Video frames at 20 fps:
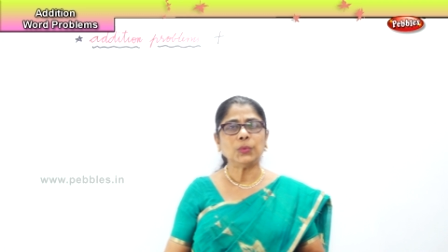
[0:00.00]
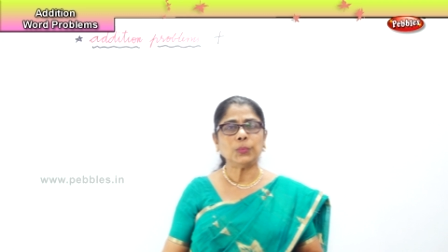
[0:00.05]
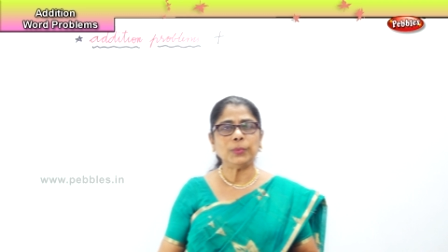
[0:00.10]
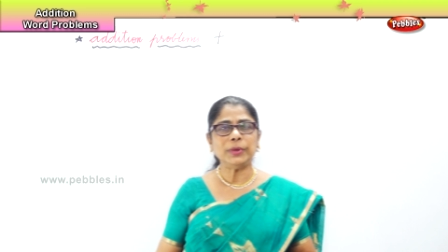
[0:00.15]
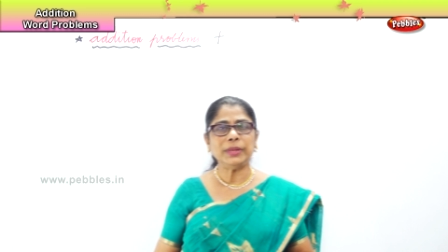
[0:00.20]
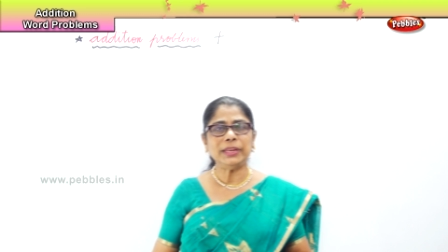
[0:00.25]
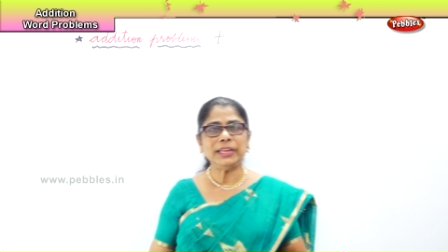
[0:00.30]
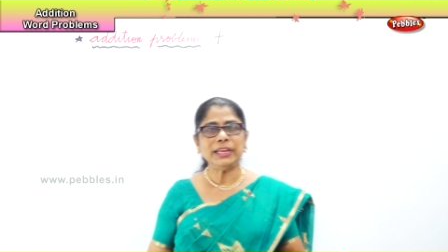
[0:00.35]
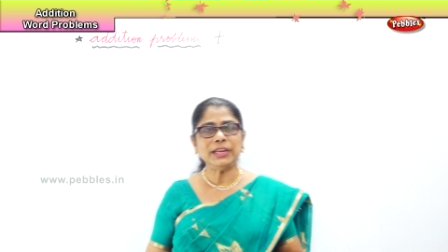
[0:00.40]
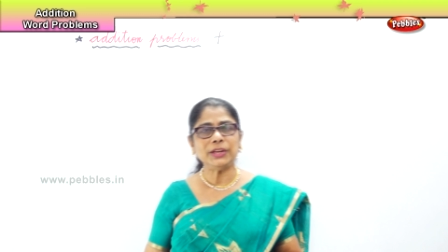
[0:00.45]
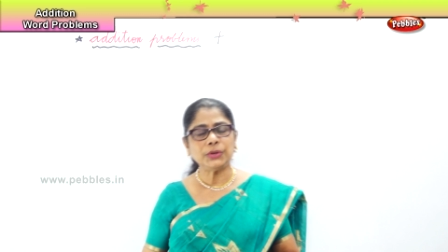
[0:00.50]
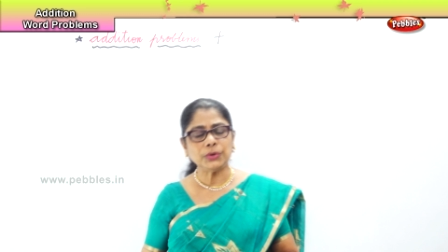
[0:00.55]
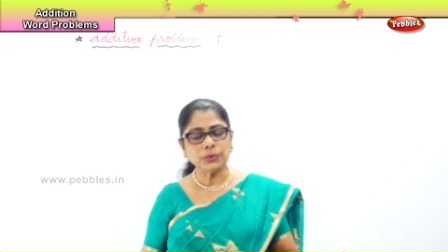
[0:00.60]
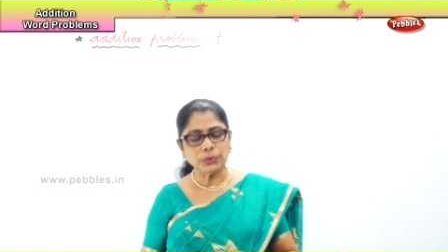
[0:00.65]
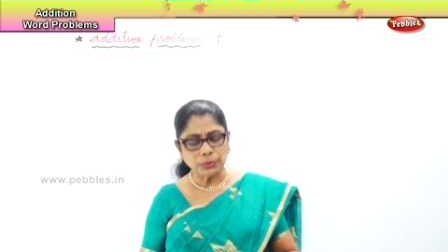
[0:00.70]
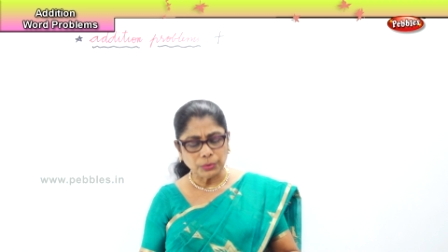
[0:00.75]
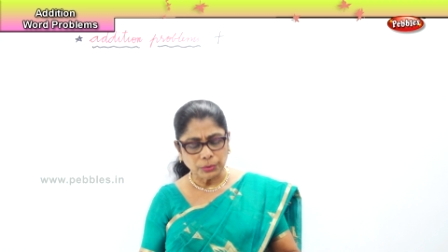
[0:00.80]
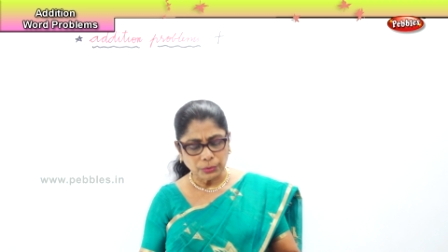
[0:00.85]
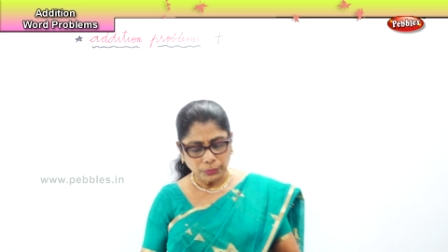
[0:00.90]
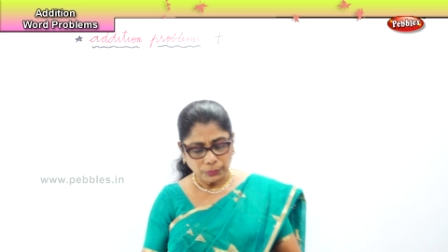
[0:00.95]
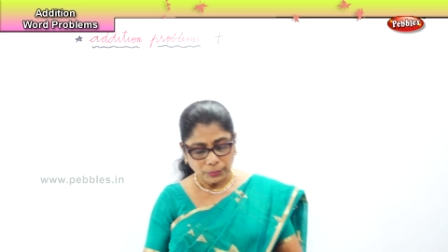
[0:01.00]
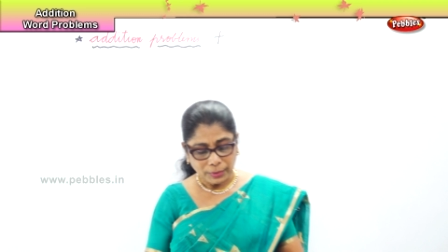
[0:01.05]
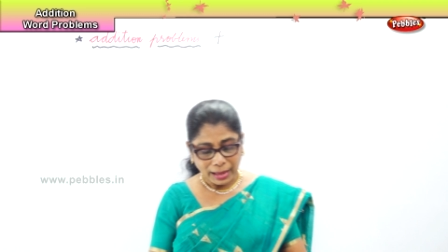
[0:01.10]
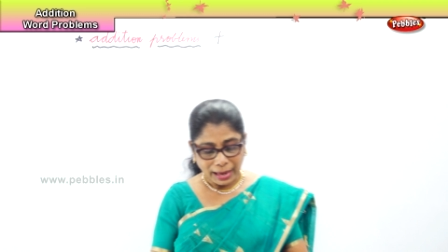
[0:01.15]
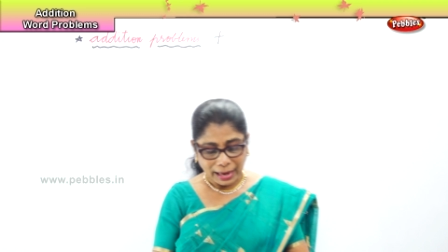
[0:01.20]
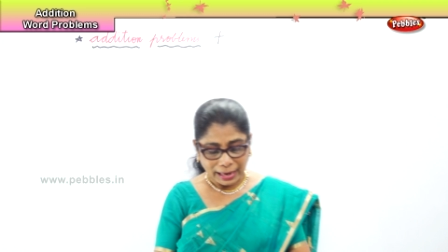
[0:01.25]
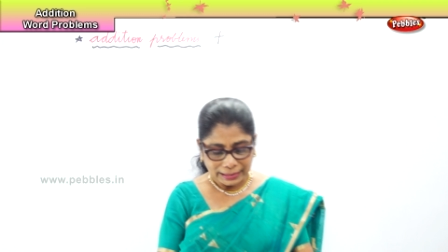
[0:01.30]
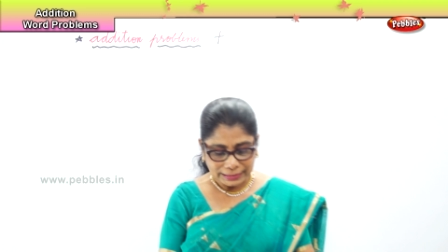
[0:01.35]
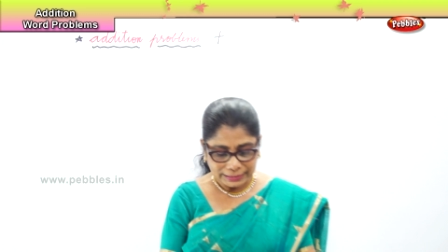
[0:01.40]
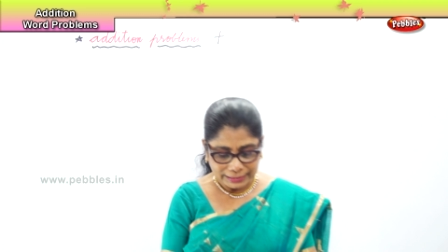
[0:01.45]
we need to
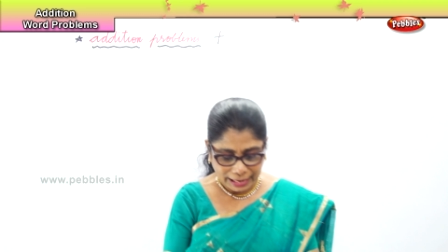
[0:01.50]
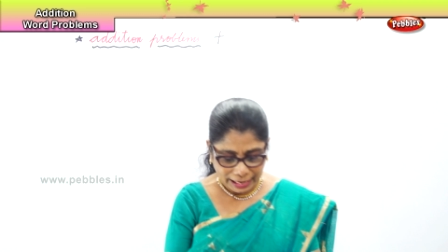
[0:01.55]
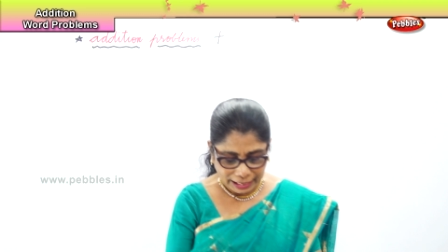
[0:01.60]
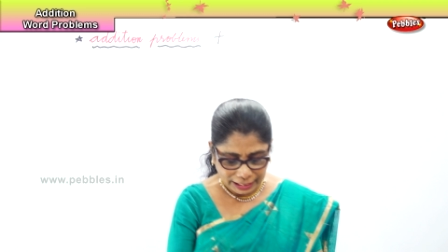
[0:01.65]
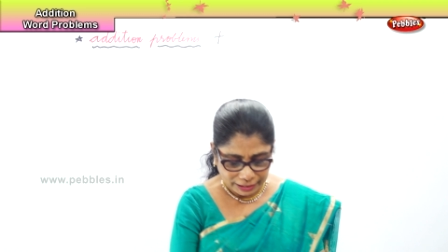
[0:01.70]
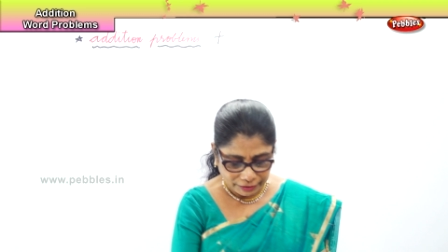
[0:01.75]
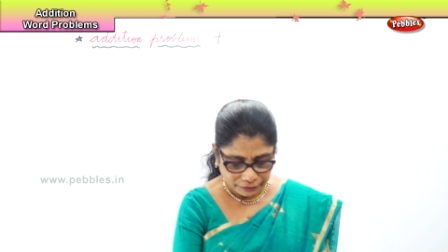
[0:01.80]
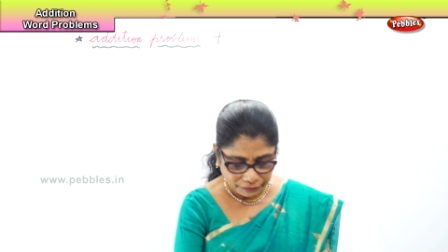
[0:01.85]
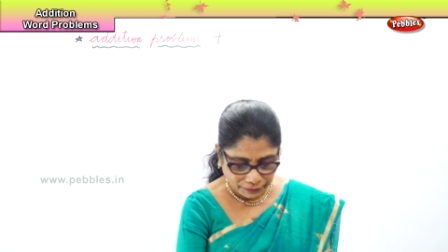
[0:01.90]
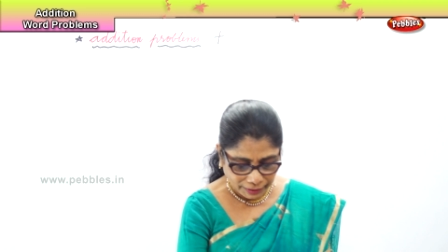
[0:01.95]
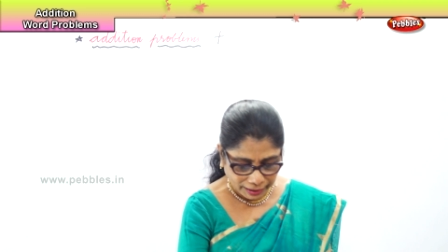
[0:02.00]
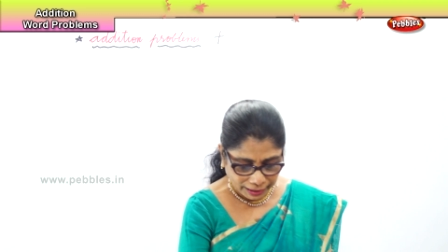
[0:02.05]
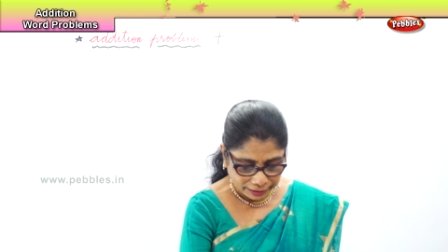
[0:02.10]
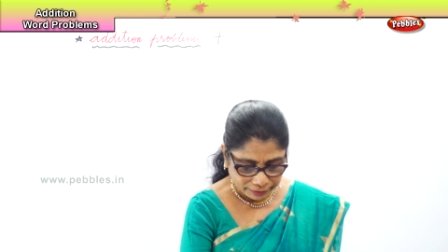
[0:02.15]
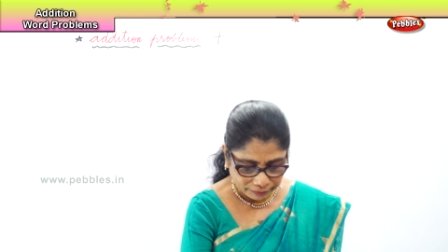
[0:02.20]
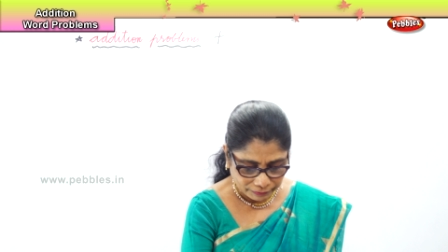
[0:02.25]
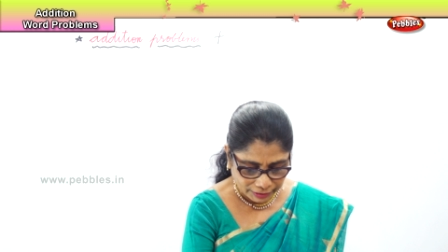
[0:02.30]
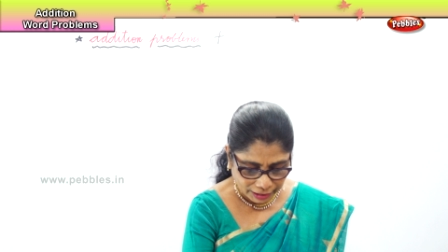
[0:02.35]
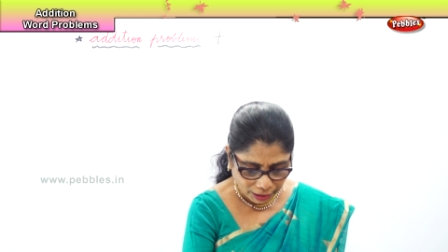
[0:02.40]
identify.